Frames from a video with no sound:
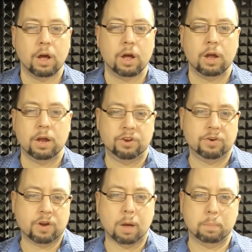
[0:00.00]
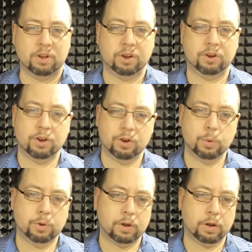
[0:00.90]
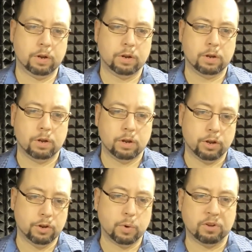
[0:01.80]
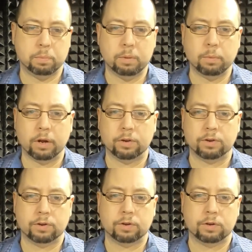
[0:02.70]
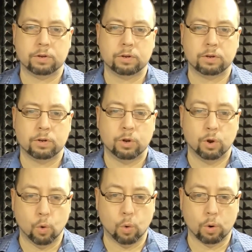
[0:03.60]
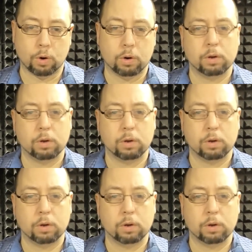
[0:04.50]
Is your competition using USB mics? Or